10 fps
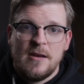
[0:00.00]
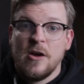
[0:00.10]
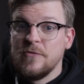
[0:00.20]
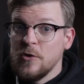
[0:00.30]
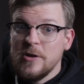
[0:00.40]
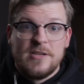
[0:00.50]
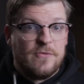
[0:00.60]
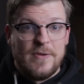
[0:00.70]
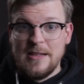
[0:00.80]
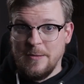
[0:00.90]
Now, if you're a
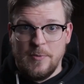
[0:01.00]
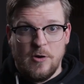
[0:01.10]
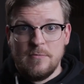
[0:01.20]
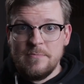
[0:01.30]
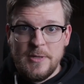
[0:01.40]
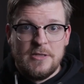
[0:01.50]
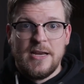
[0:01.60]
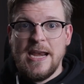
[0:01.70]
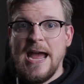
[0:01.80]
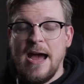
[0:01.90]
developer
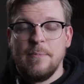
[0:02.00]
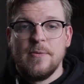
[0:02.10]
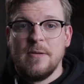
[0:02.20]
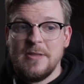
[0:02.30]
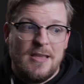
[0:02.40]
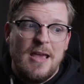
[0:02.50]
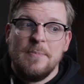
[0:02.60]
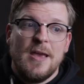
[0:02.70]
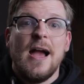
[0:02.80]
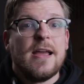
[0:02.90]
building an app, I mean, the A
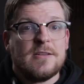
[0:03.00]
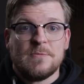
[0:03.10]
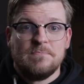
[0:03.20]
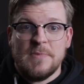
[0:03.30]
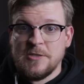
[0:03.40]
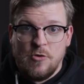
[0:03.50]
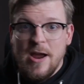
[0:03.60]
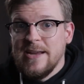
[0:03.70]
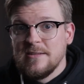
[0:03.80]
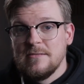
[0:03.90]
P I is, is
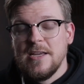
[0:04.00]
great.